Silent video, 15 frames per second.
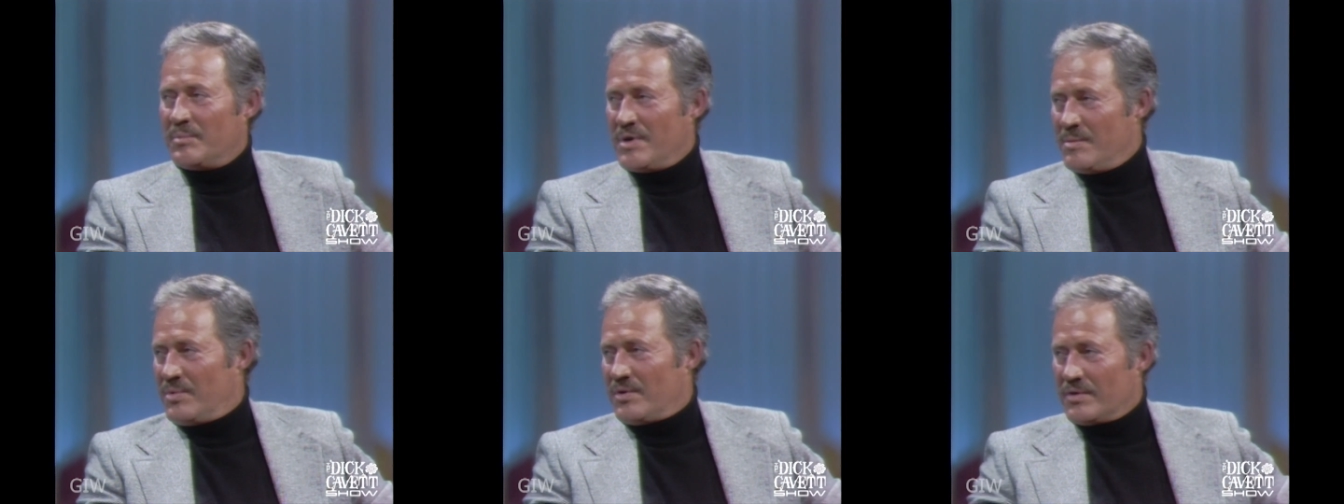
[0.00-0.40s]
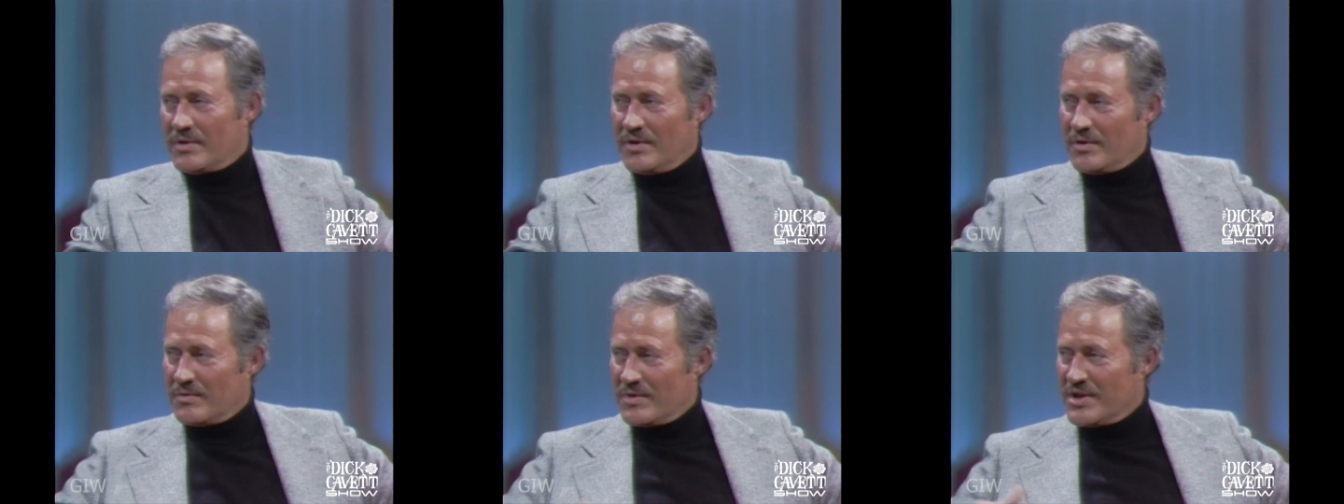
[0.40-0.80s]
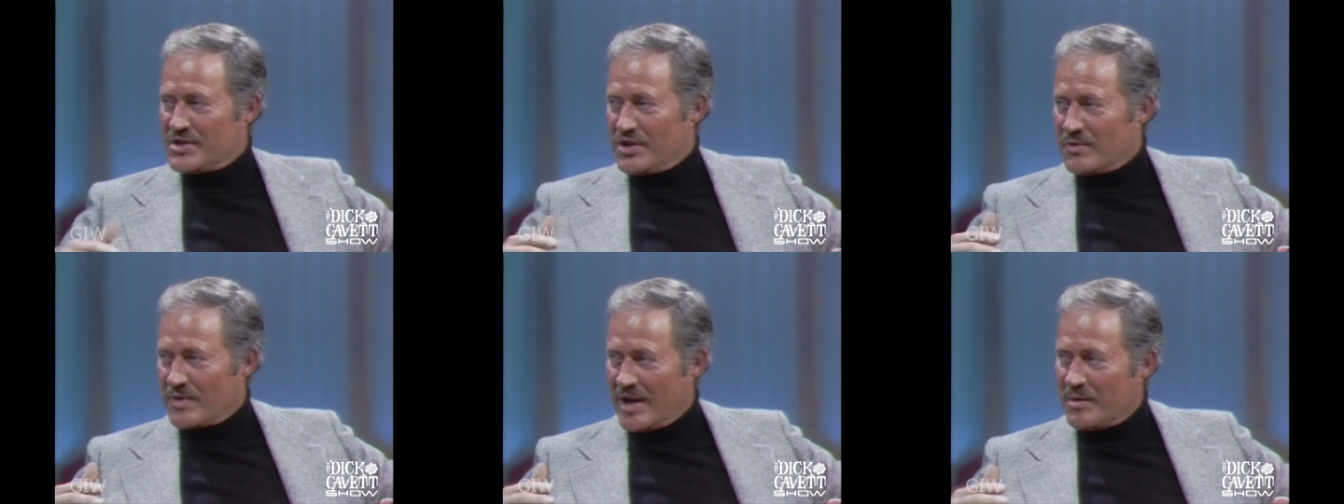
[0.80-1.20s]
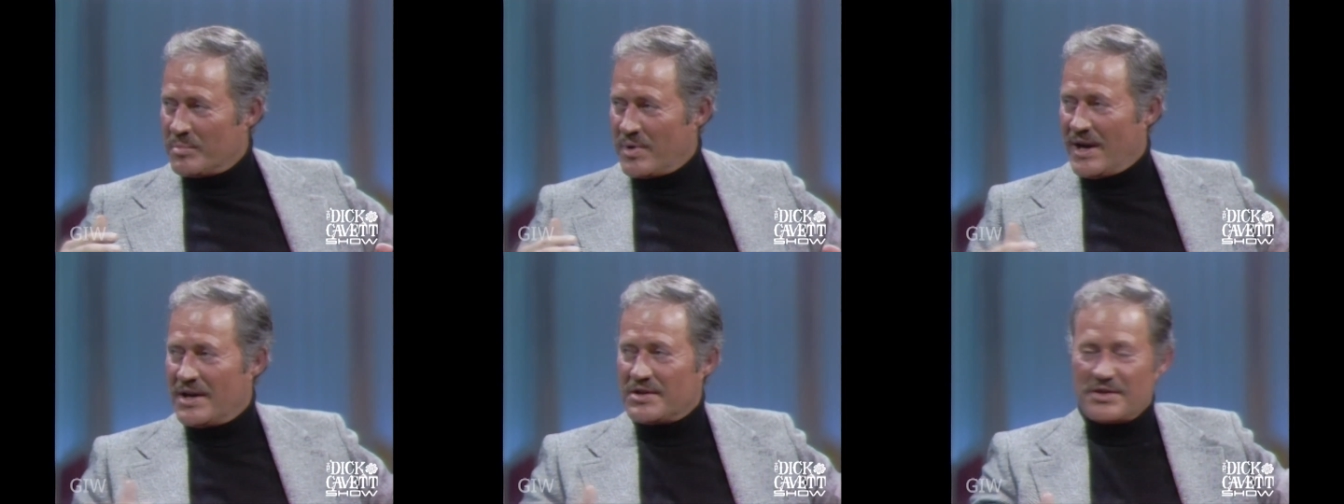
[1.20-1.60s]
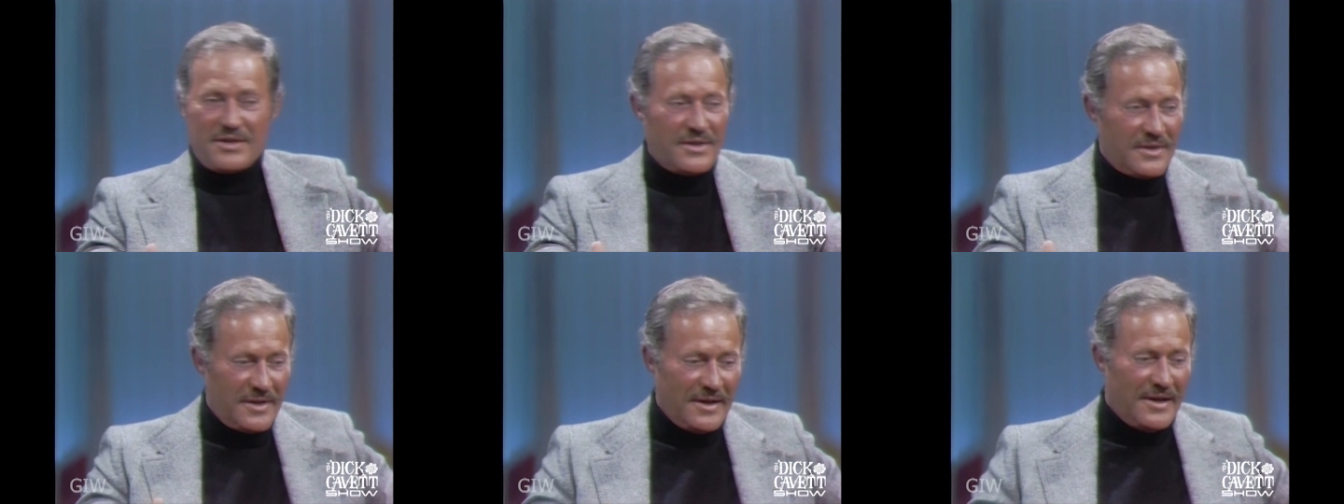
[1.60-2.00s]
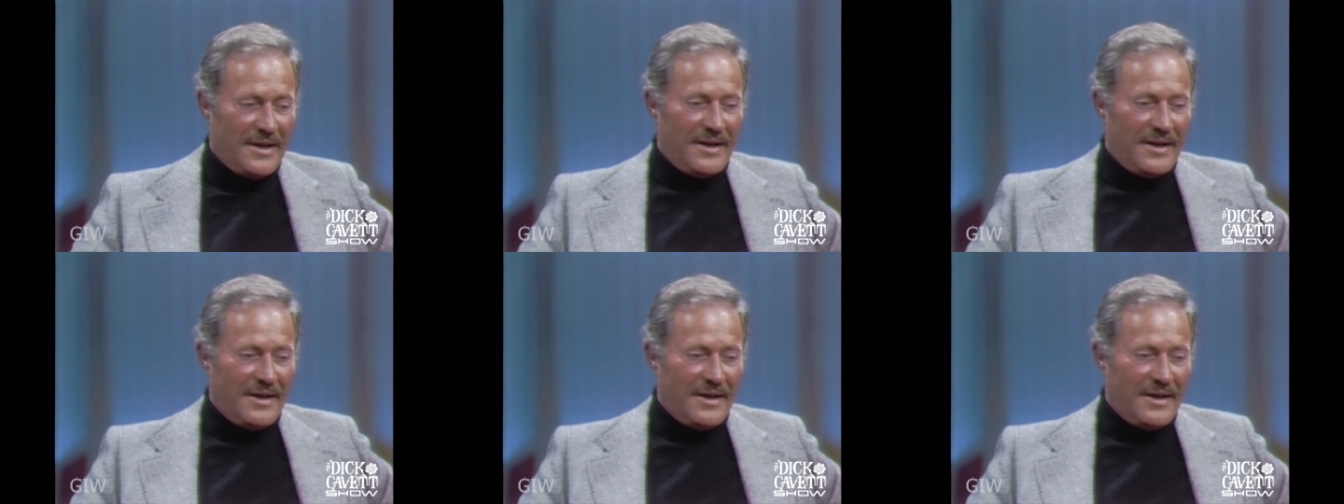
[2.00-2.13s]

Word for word: people will go rushing right past you and,